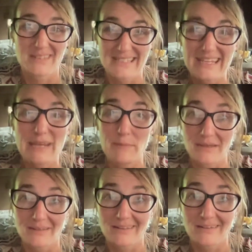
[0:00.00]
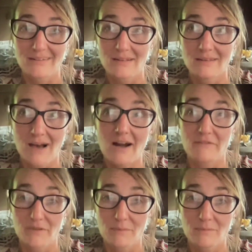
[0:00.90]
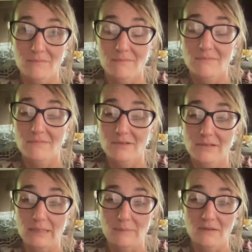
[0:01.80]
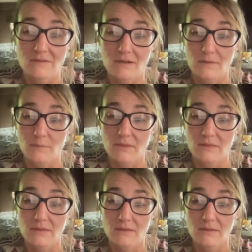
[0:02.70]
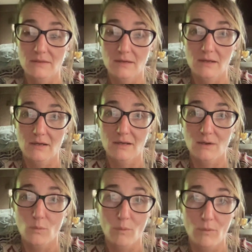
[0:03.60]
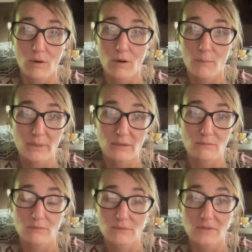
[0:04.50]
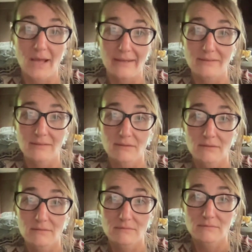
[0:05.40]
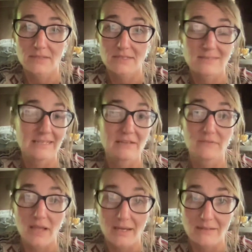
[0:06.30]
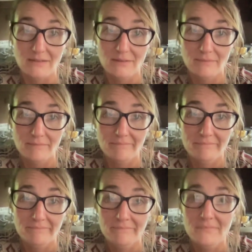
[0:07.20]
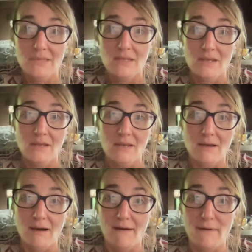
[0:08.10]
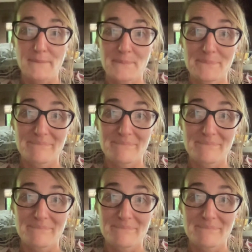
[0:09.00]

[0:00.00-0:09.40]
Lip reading: typically, a lot of them claim that it started with a big light, like a sea of light. And